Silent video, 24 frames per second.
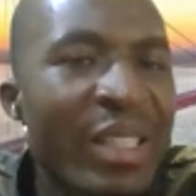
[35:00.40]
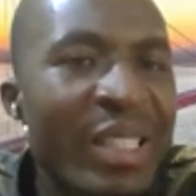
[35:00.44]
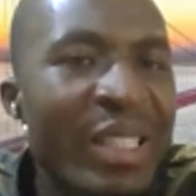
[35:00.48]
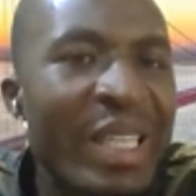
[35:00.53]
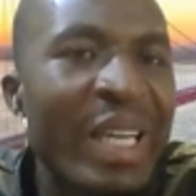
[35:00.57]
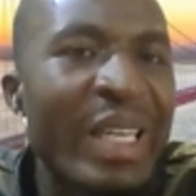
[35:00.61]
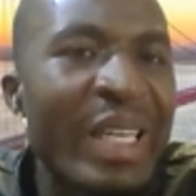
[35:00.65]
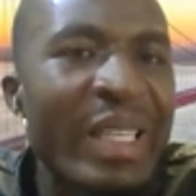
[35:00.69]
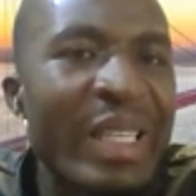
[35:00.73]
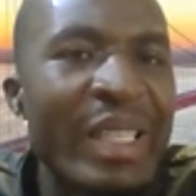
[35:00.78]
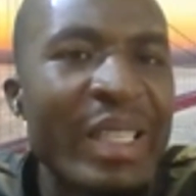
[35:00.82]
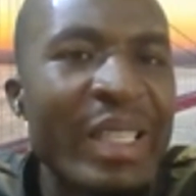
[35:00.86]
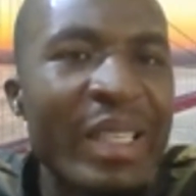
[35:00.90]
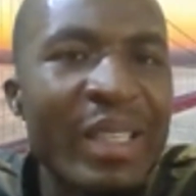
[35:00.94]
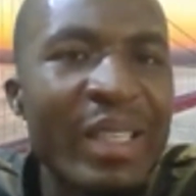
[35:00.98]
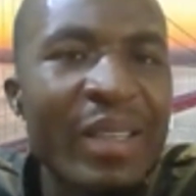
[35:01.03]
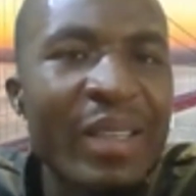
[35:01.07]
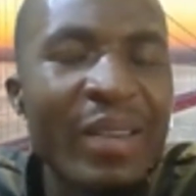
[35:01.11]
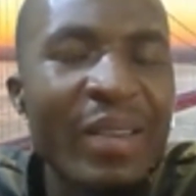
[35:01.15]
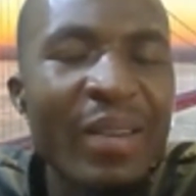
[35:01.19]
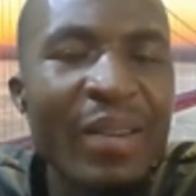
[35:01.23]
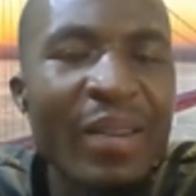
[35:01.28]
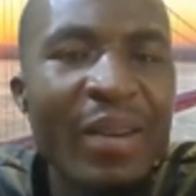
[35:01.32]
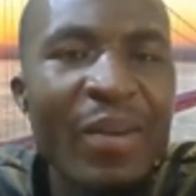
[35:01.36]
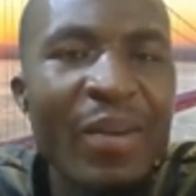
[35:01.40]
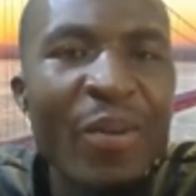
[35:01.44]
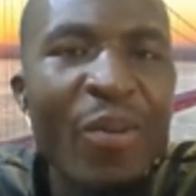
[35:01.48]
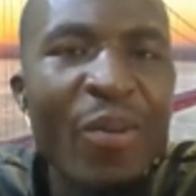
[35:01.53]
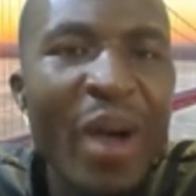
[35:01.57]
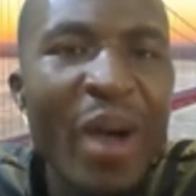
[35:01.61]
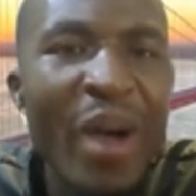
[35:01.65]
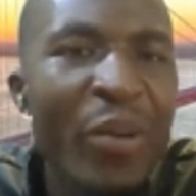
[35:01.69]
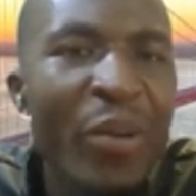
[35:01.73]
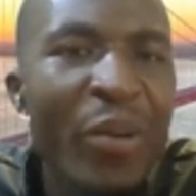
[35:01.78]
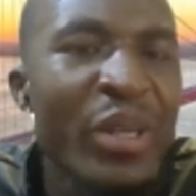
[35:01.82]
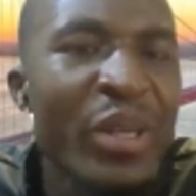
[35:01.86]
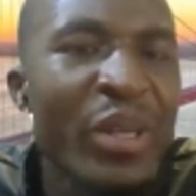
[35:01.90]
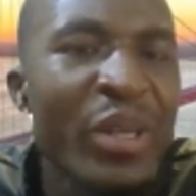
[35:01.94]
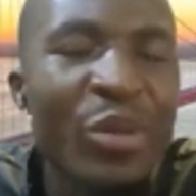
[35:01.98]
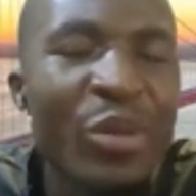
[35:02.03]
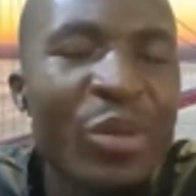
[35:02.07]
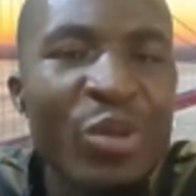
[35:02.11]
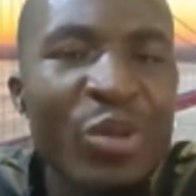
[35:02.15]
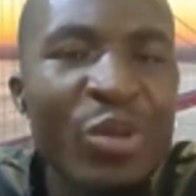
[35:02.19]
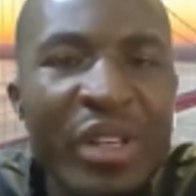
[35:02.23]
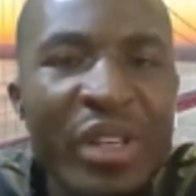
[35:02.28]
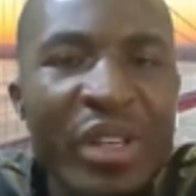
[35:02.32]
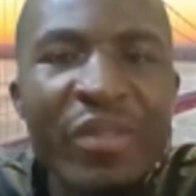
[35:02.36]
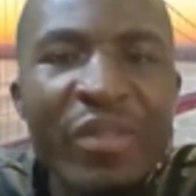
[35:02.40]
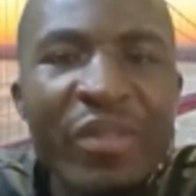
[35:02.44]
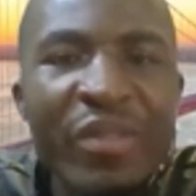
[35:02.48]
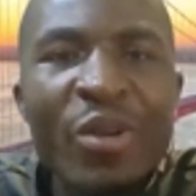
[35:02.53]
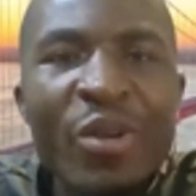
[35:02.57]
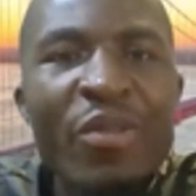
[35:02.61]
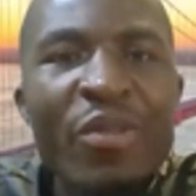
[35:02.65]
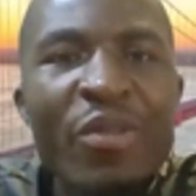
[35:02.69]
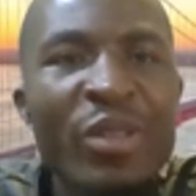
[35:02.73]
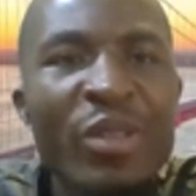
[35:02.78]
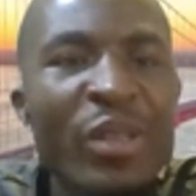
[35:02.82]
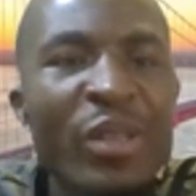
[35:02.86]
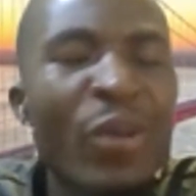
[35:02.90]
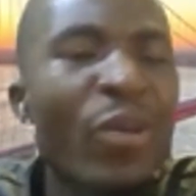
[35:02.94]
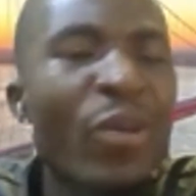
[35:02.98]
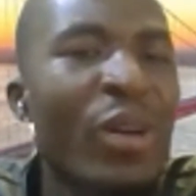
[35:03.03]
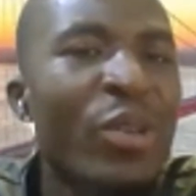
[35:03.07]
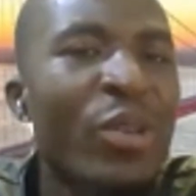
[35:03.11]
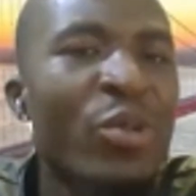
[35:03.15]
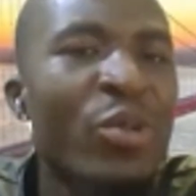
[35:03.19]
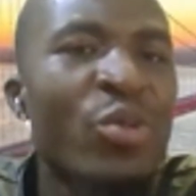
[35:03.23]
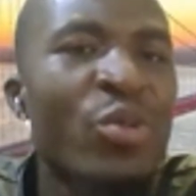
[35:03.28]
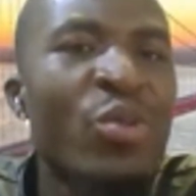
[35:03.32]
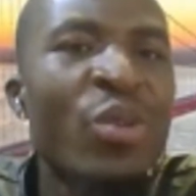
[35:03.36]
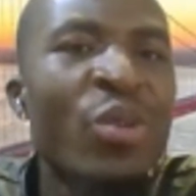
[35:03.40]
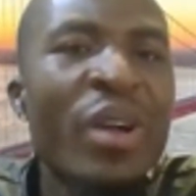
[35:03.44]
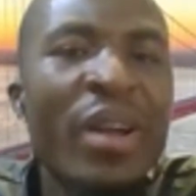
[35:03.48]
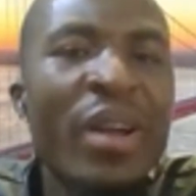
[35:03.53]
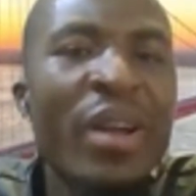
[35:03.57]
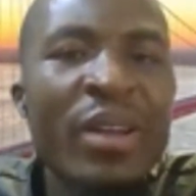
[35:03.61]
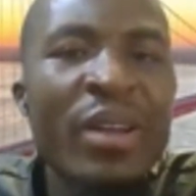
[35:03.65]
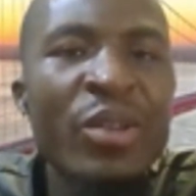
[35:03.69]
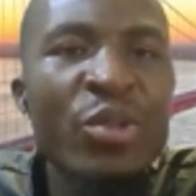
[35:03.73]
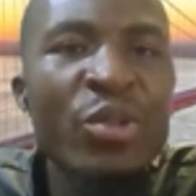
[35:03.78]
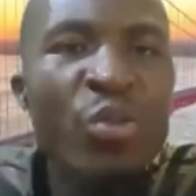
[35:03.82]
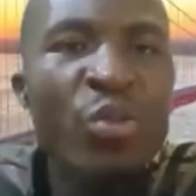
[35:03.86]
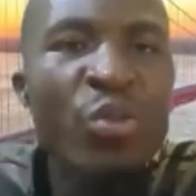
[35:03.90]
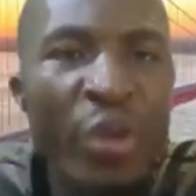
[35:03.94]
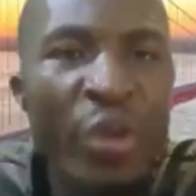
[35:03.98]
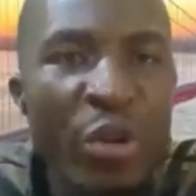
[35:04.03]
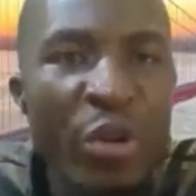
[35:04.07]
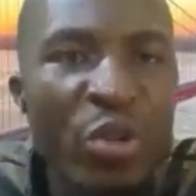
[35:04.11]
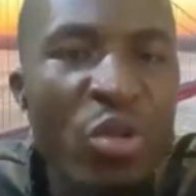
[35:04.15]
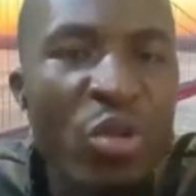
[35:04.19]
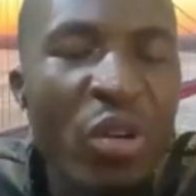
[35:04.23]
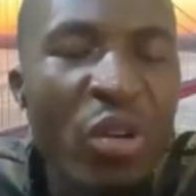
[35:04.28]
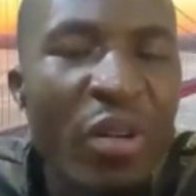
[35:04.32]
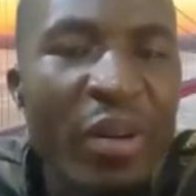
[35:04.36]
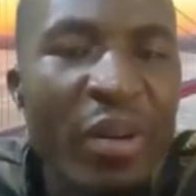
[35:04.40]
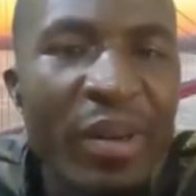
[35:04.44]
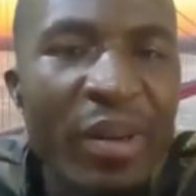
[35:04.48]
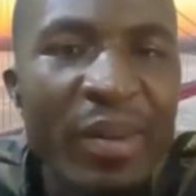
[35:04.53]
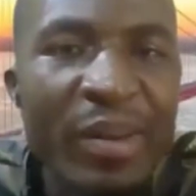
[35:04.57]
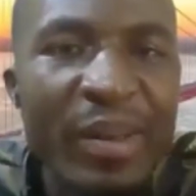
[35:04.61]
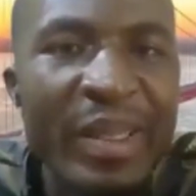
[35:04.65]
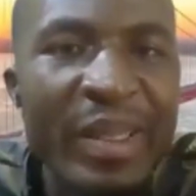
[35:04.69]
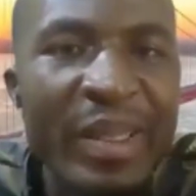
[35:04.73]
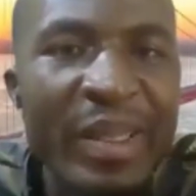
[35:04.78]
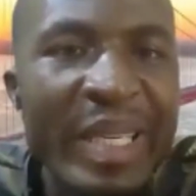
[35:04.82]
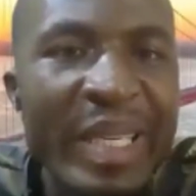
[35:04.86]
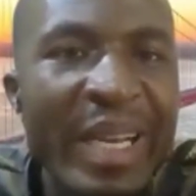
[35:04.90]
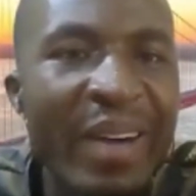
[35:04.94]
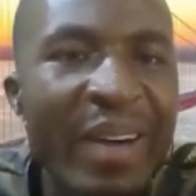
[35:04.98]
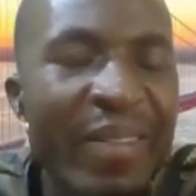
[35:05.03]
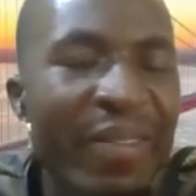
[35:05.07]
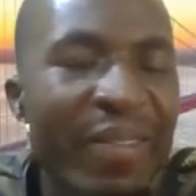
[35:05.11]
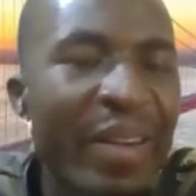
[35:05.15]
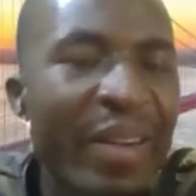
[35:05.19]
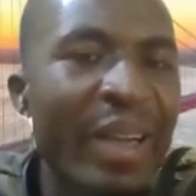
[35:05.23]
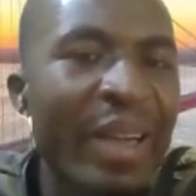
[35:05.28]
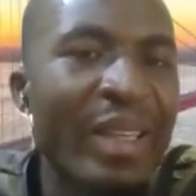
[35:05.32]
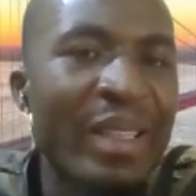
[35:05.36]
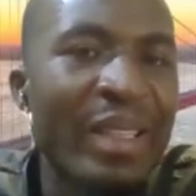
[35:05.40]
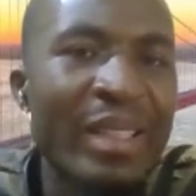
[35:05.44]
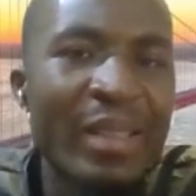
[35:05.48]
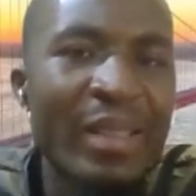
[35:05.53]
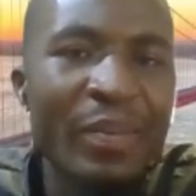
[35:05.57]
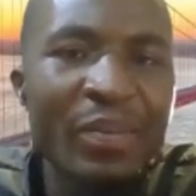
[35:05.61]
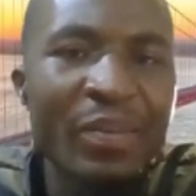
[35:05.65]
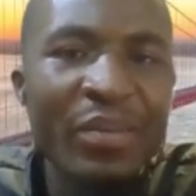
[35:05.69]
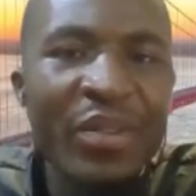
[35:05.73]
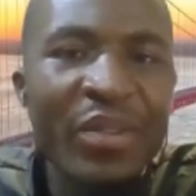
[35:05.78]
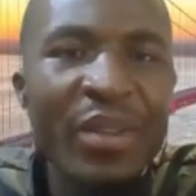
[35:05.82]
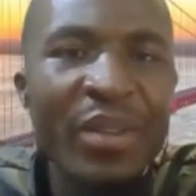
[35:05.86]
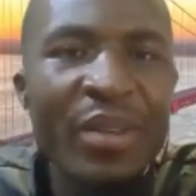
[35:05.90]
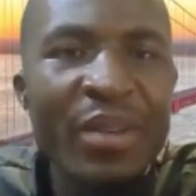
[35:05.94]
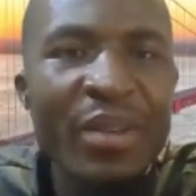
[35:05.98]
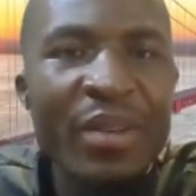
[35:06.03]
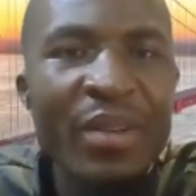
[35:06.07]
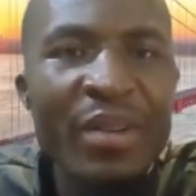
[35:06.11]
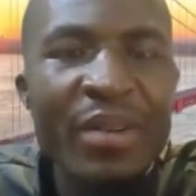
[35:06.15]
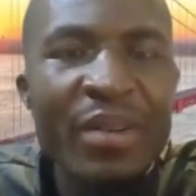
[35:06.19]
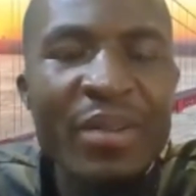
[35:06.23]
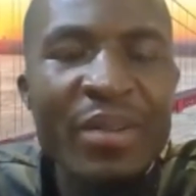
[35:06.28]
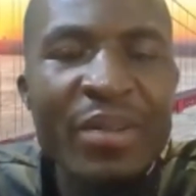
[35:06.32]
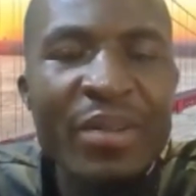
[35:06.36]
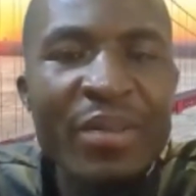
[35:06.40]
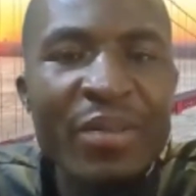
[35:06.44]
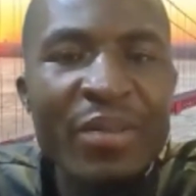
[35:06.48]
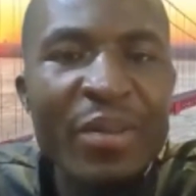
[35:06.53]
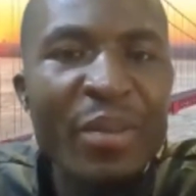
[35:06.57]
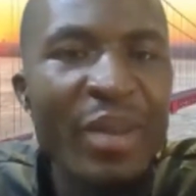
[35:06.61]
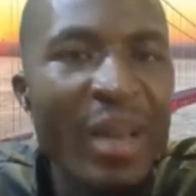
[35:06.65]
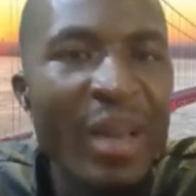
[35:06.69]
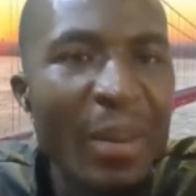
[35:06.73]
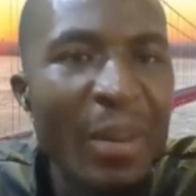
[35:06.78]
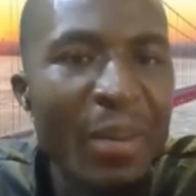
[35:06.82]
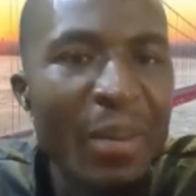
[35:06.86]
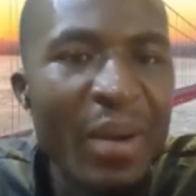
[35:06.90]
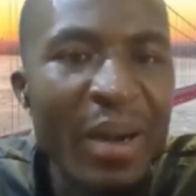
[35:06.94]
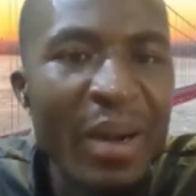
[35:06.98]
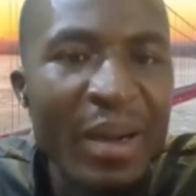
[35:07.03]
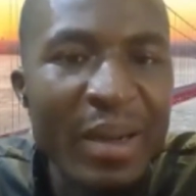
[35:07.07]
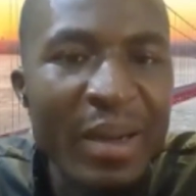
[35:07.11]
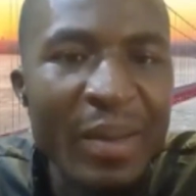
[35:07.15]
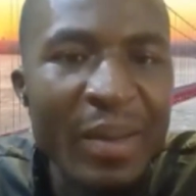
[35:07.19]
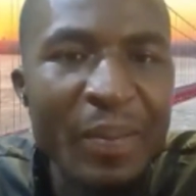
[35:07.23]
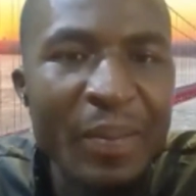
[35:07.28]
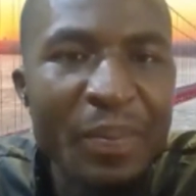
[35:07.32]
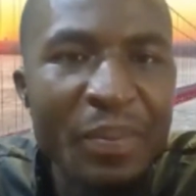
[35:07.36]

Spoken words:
challenges. Why will it be so difficult for someone to withdraw their funds from their bank?